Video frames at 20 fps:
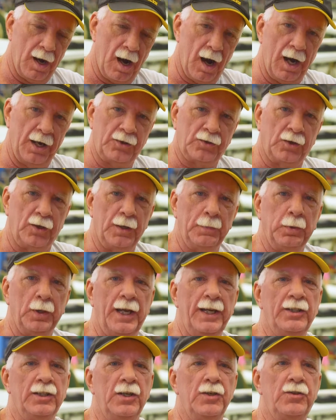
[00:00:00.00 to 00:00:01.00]
I started
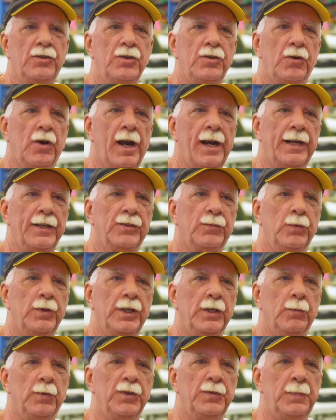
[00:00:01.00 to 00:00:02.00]
playing Dungeons & Dragons when
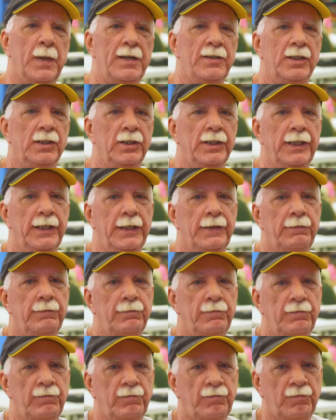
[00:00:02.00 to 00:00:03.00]
it was basically
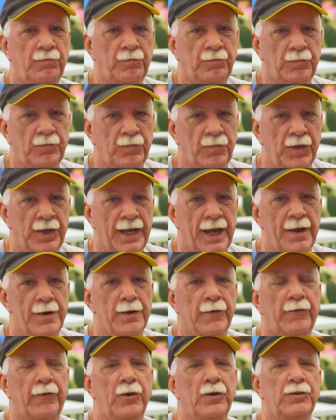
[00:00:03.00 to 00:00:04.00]
the end
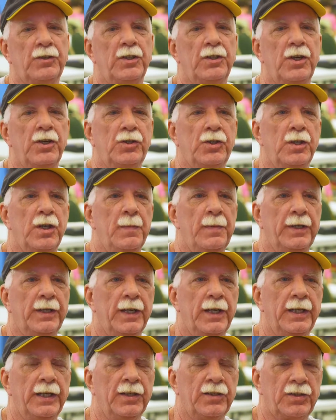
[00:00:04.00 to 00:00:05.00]
of first edition, the
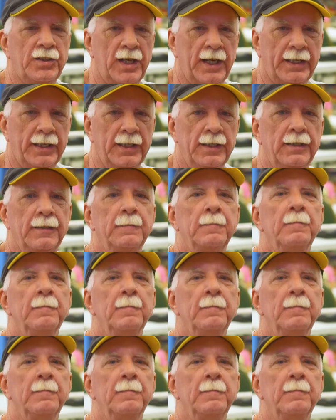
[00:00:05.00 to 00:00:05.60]
beginning of second.